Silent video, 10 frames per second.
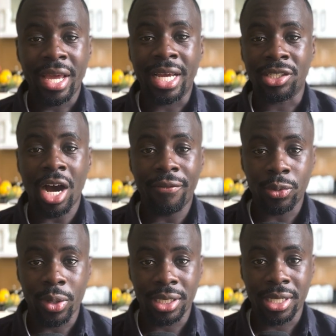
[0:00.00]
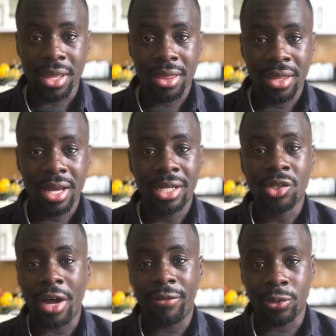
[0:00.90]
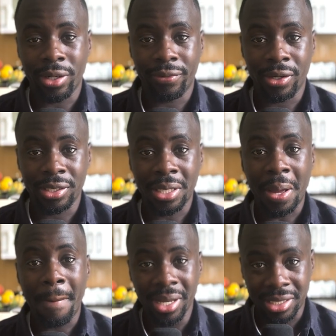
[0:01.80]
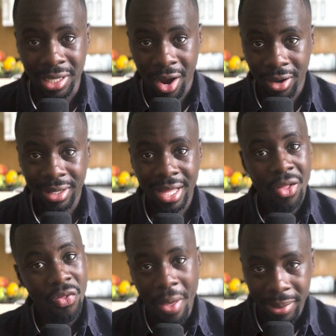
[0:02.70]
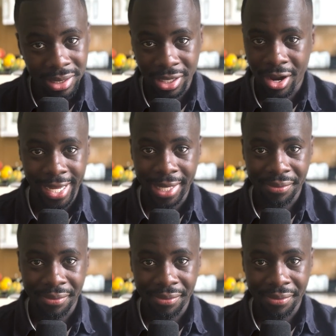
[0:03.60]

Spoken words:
he tied for 26th, tied for 21st, missed the cut, then missed the cut again.